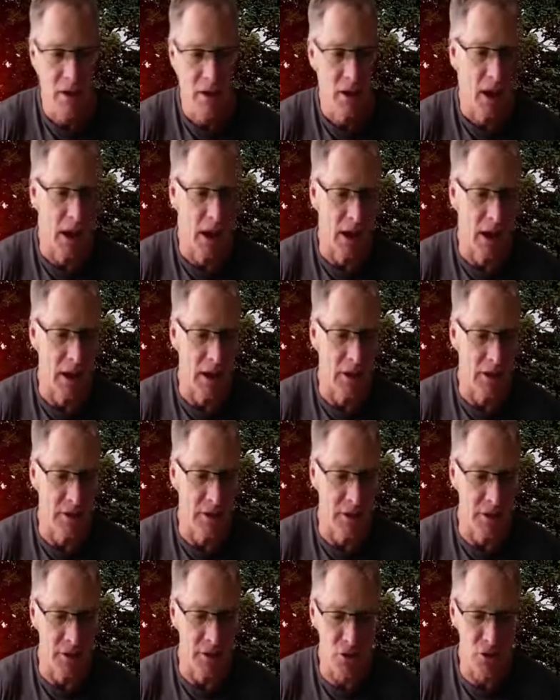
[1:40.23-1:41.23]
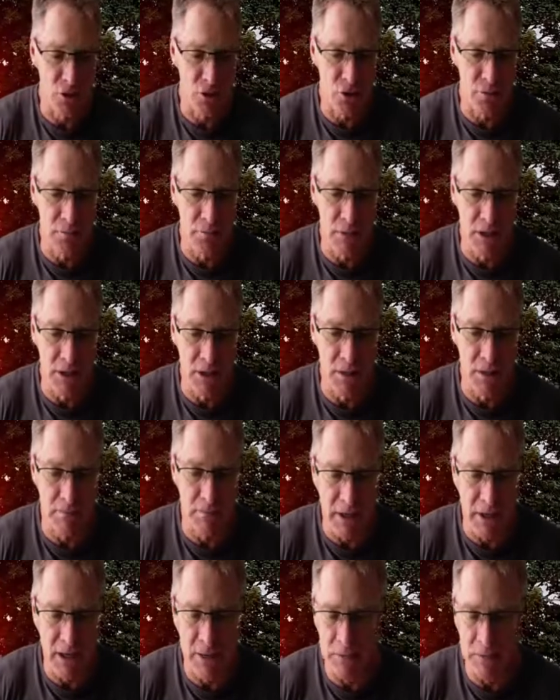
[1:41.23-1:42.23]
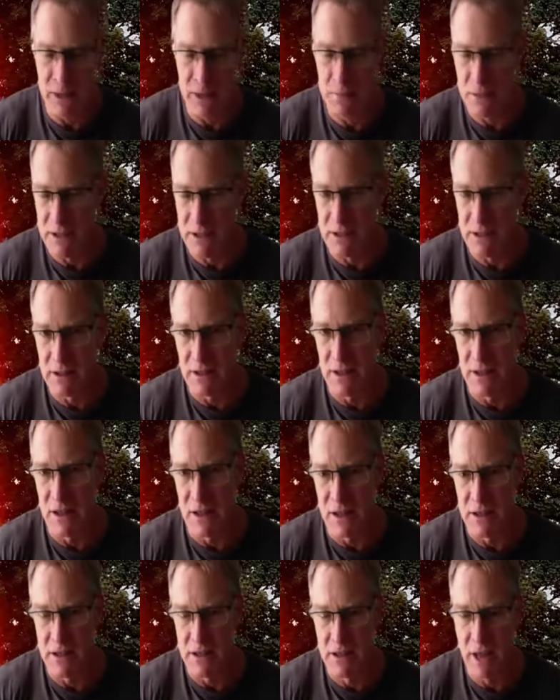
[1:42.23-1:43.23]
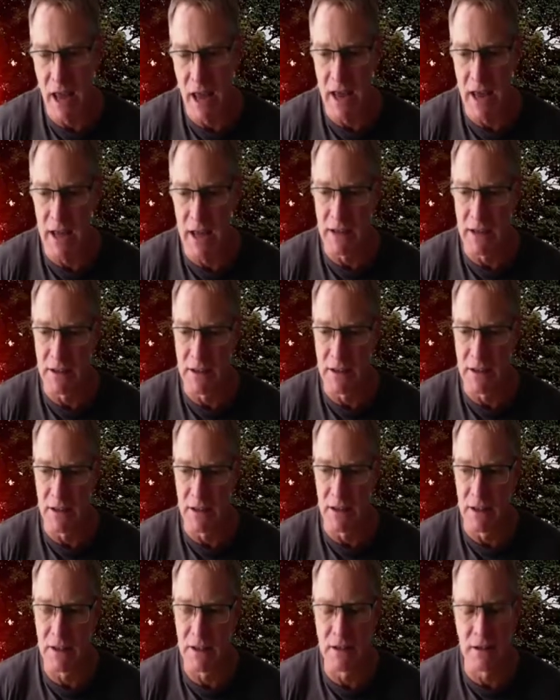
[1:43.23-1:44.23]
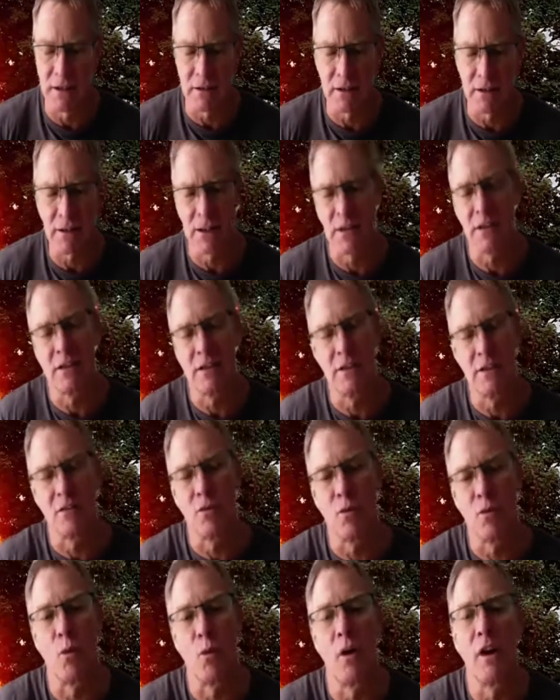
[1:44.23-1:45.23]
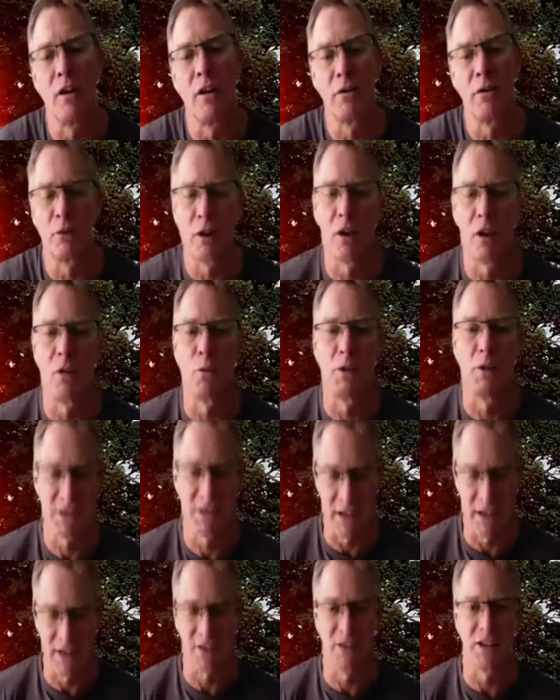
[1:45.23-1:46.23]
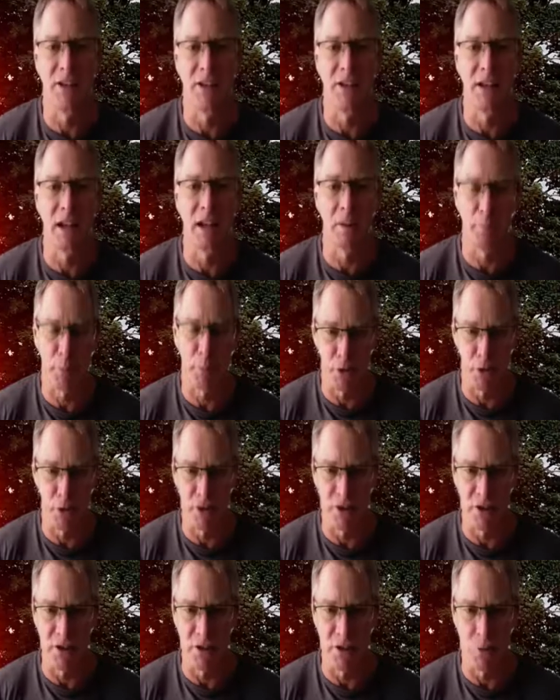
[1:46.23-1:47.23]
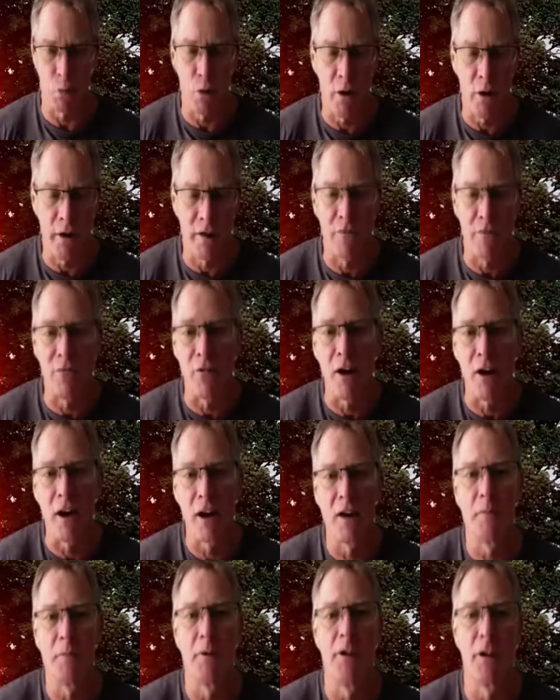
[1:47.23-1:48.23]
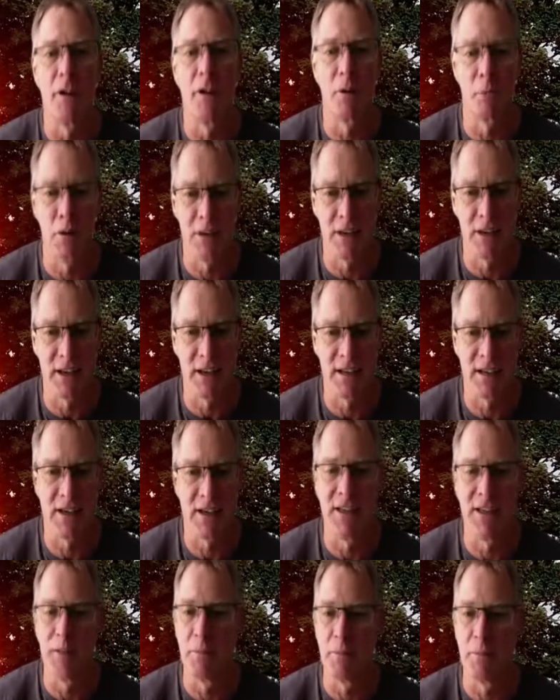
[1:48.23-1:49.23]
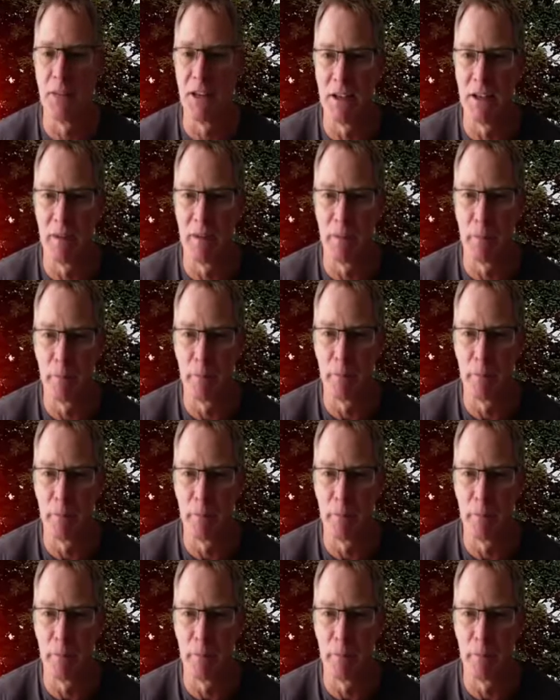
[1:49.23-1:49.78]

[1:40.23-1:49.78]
And this could mean many, many, many things. And then the other thing is, where are we testing that person? What environment are we testing them in?